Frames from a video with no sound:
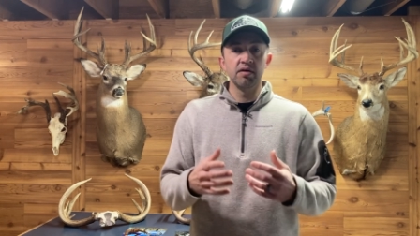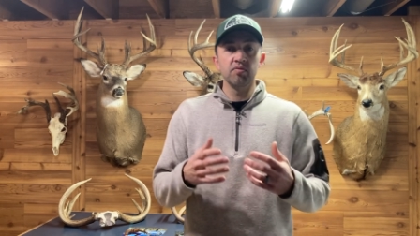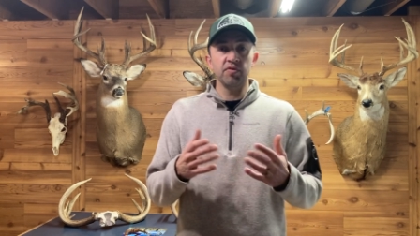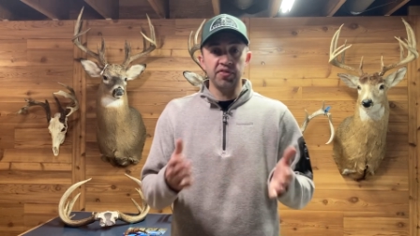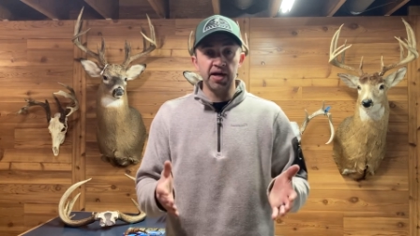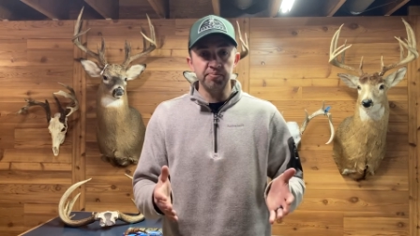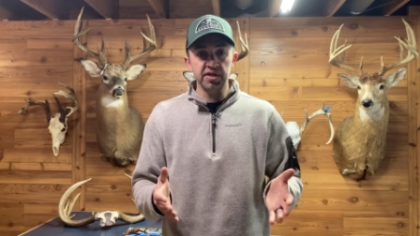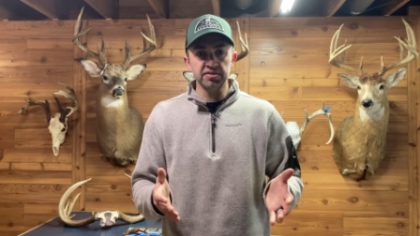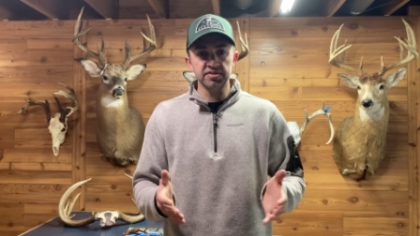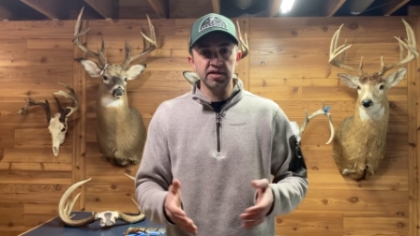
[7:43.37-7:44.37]
With that
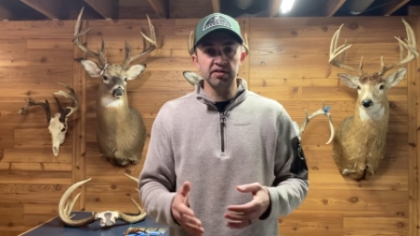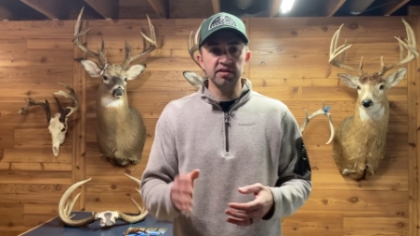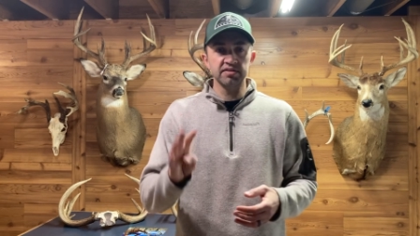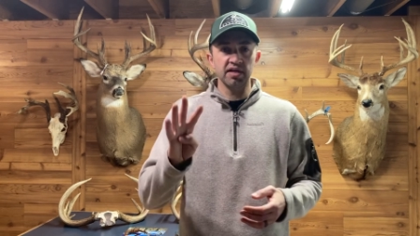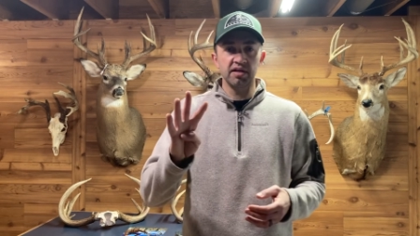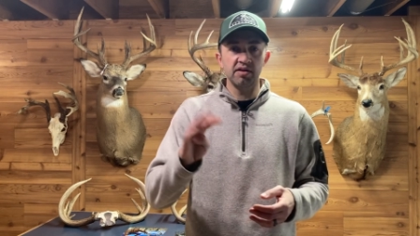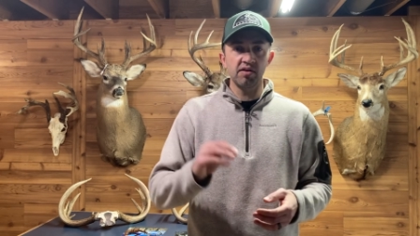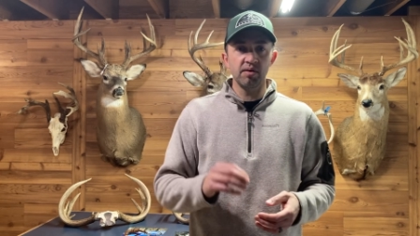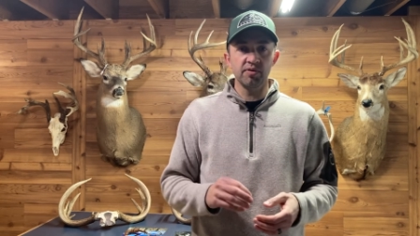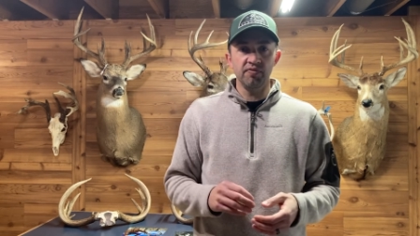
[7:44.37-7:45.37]
being said, let's get into
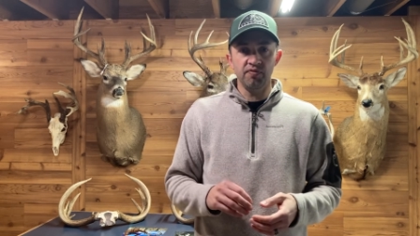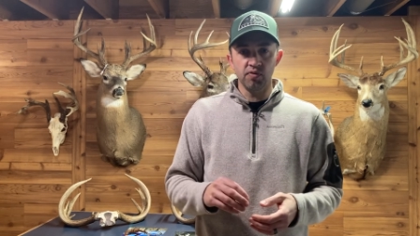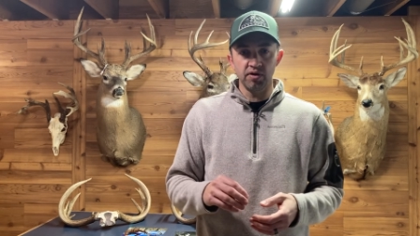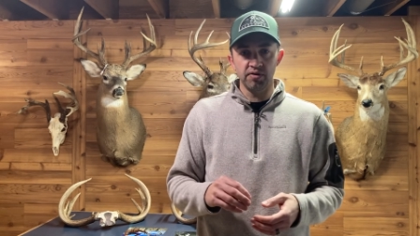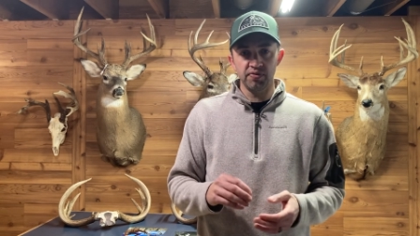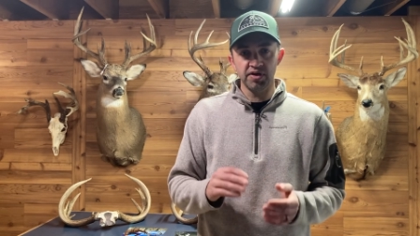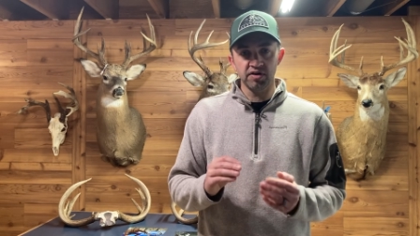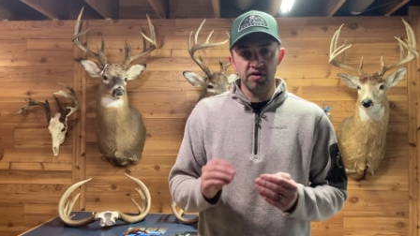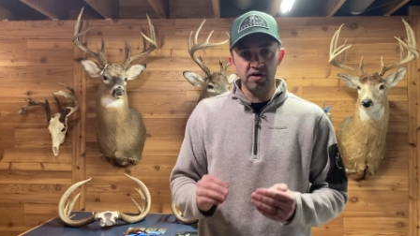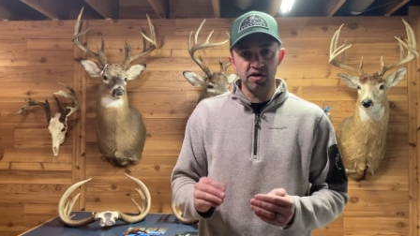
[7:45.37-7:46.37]
number 4, the
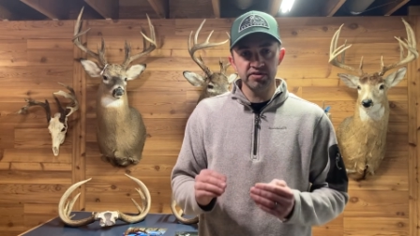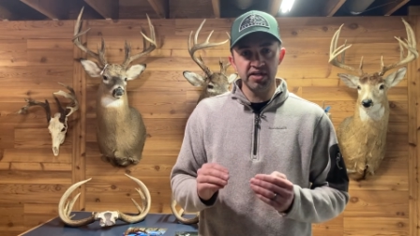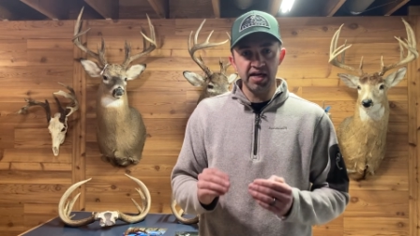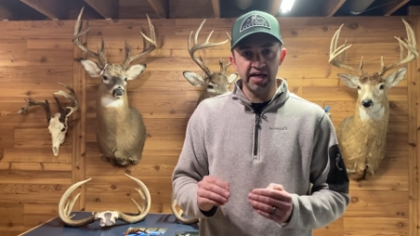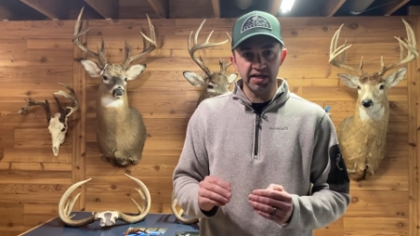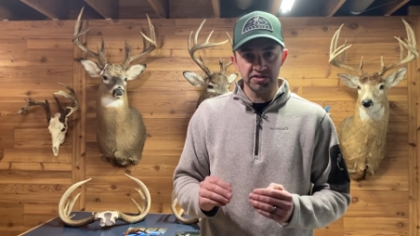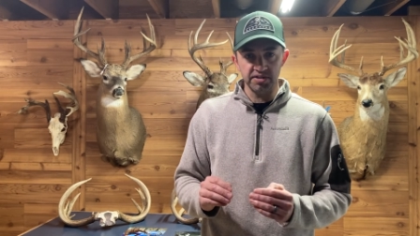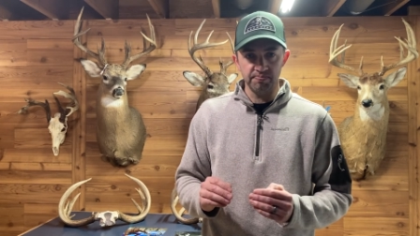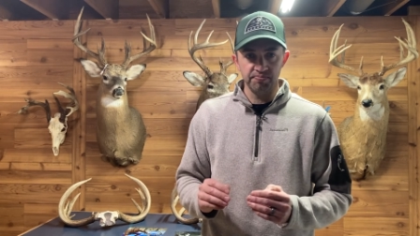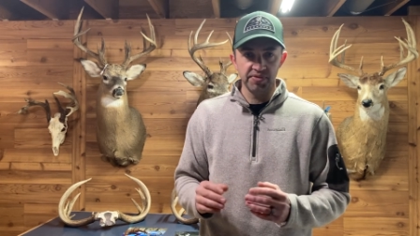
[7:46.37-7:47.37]
call to action.